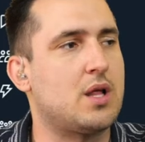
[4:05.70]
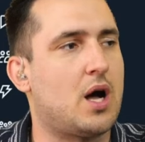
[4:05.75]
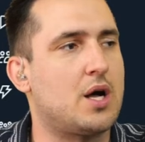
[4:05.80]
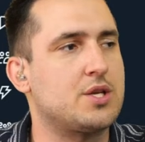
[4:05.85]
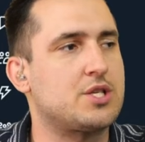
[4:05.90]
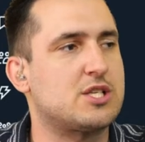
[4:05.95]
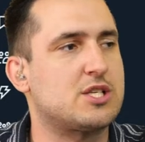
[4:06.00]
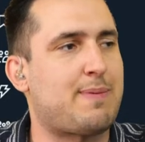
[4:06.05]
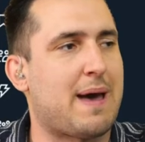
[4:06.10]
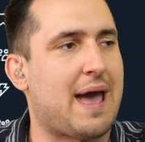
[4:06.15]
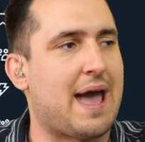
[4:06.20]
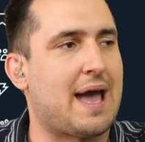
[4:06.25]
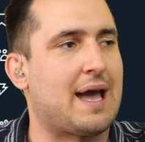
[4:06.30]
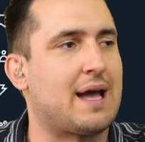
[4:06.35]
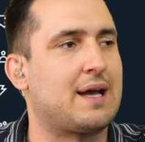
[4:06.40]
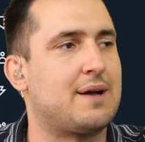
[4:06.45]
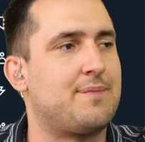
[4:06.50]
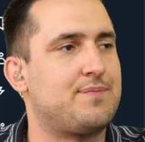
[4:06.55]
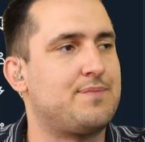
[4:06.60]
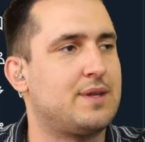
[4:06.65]
largest
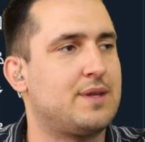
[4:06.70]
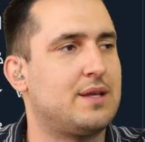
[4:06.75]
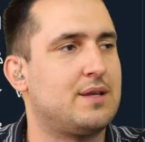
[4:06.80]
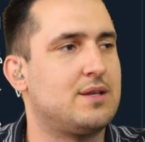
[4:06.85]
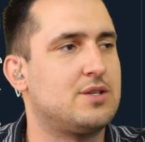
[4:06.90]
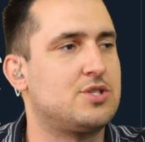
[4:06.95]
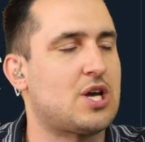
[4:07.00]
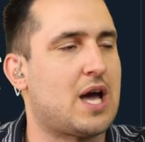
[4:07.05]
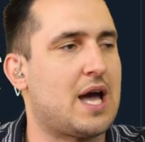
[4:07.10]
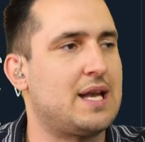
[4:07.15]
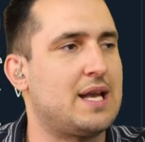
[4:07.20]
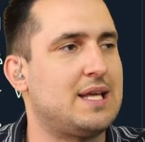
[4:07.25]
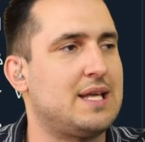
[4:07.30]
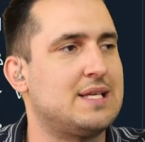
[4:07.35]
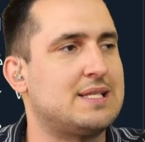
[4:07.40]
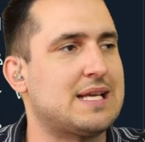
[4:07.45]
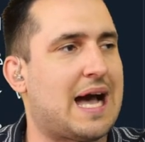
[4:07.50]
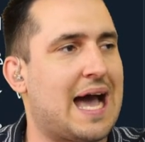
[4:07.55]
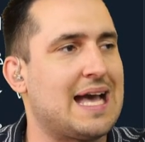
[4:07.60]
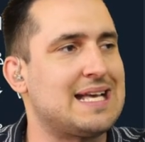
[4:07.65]
bank,
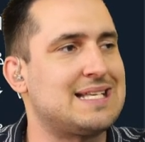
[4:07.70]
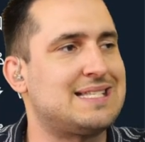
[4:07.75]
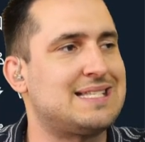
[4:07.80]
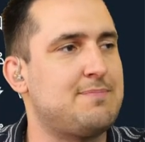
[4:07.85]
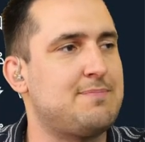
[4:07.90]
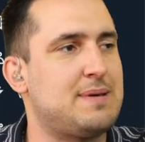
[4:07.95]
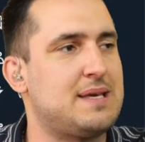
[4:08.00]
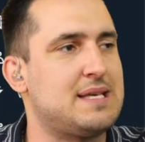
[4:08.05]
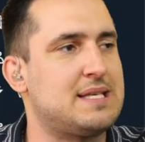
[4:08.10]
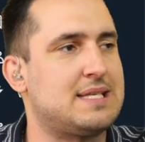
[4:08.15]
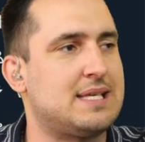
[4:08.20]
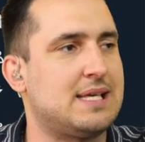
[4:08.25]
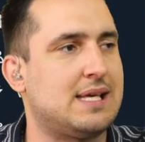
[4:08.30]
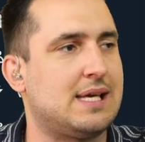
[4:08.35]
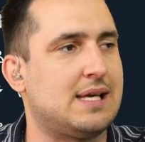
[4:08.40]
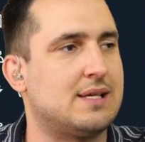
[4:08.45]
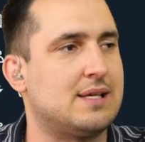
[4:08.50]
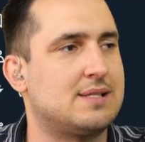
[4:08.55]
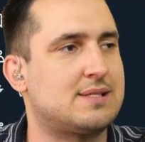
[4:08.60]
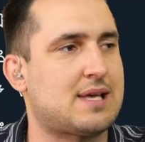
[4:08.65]
Chinese
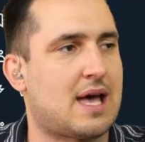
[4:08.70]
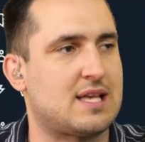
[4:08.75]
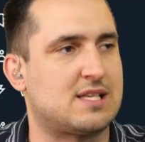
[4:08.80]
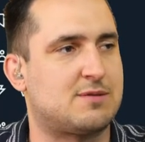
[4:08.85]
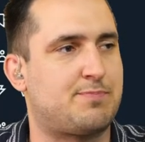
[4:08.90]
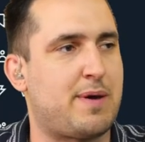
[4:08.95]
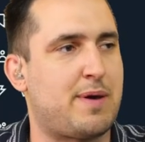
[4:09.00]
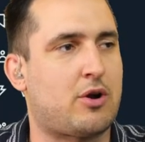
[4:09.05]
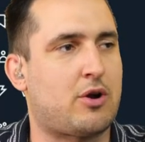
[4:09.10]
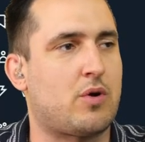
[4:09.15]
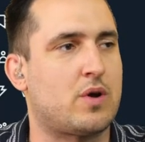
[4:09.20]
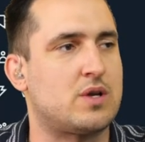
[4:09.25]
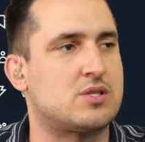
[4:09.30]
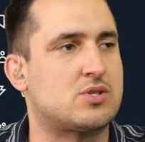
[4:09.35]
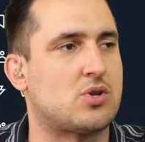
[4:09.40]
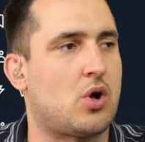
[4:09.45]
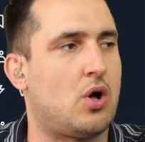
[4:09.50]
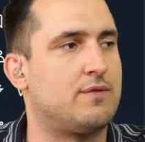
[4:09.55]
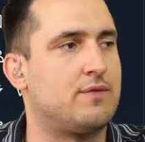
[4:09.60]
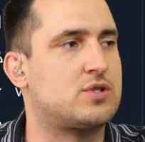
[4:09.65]
ICBC, says Bitcoin
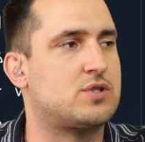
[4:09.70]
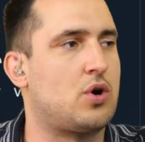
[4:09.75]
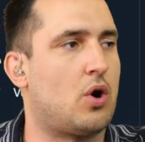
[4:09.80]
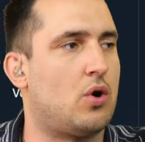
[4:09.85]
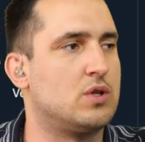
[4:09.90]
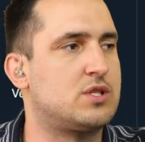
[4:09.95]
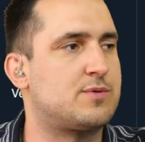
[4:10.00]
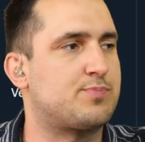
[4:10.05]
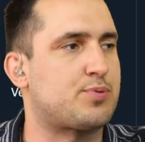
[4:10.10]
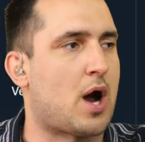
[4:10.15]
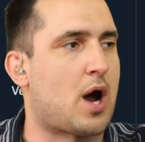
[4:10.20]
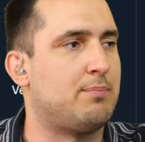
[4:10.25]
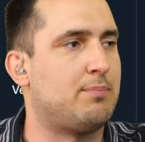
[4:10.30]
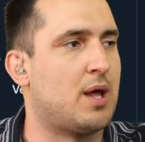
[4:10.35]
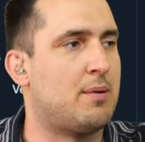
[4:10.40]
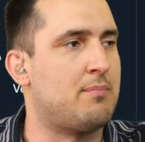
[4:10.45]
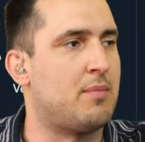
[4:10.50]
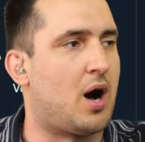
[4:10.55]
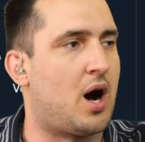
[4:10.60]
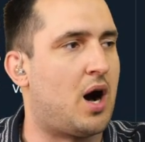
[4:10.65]
solves gold's
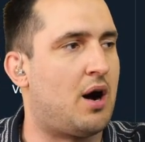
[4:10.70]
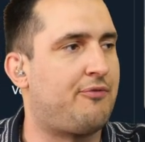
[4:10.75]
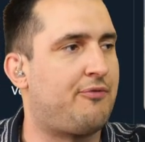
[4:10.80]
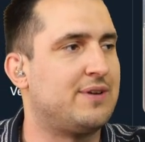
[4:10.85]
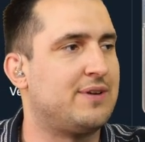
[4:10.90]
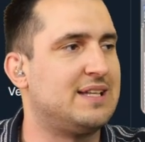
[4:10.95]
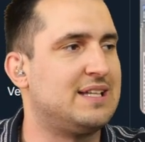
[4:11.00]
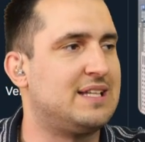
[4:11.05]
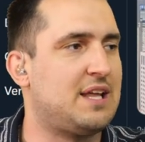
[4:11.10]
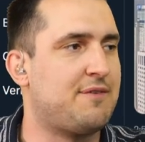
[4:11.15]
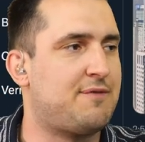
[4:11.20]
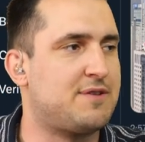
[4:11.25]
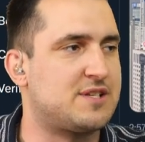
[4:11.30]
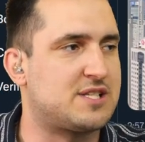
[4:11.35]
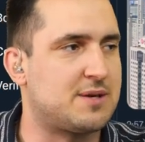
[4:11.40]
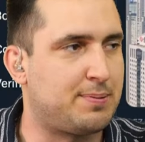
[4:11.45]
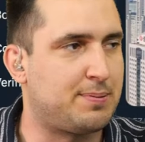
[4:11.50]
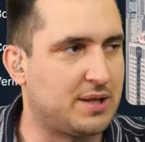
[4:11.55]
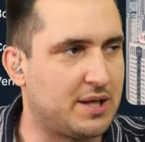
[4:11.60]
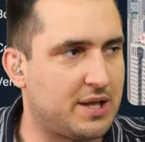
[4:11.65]
problem of
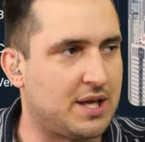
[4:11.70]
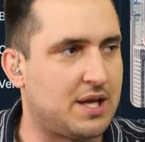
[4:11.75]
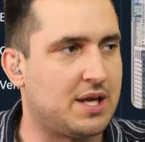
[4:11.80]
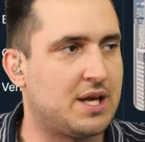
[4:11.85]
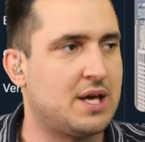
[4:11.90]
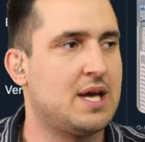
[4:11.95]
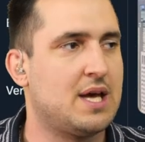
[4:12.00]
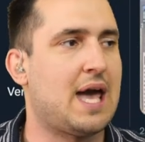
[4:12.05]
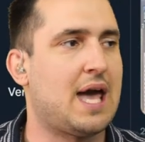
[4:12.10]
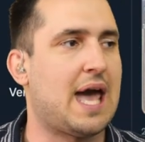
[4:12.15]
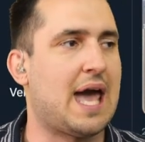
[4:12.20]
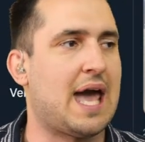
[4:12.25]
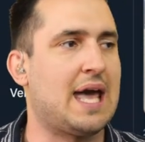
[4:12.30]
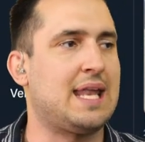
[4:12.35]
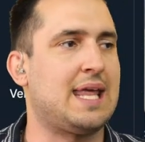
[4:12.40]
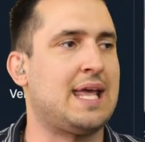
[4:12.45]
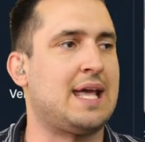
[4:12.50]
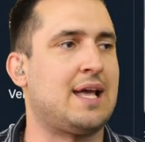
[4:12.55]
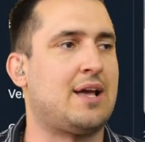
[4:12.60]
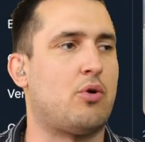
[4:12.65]
divisibility
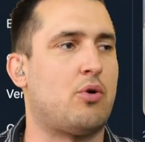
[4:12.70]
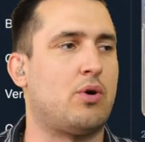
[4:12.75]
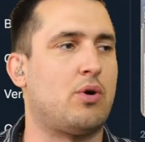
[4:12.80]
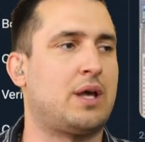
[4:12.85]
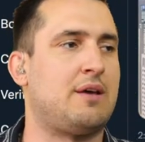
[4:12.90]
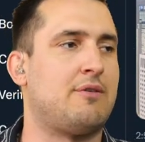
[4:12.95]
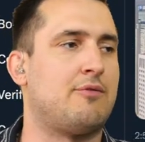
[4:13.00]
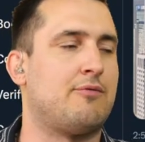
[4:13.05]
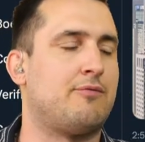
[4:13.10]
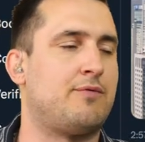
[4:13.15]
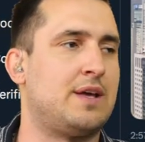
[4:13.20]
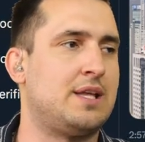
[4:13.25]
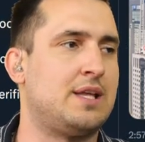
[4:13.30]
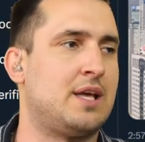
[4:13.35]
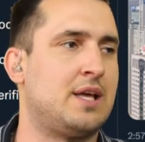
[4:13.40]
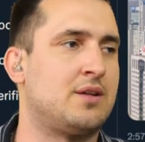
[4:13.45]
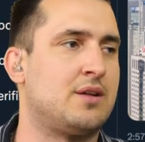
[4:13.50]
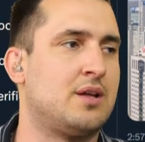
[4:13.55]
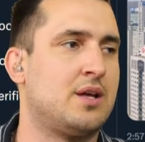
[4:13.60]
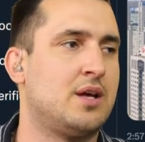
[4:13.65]
and
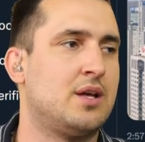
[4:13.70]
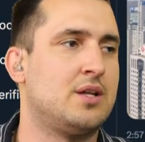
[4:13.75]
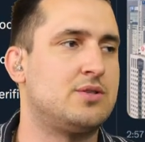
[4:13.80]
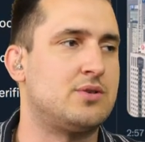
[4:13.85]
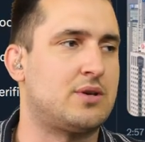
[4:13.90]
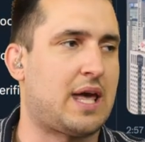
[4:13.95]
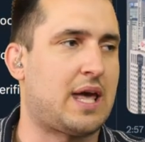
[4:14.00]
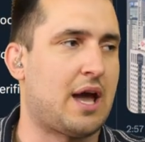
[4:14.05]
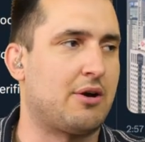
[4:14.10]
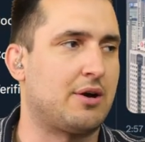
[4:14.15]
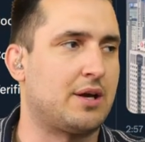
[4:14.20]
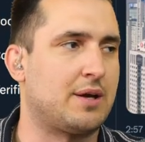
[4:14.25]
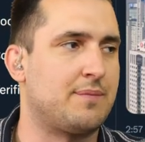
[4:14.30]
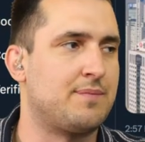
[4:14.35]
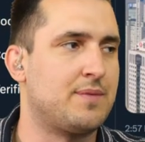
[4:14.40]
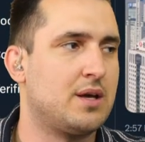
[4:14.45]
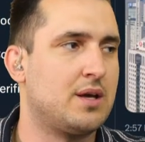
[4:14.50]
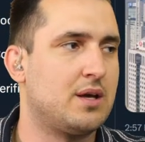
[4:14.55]
inconvenient to carry.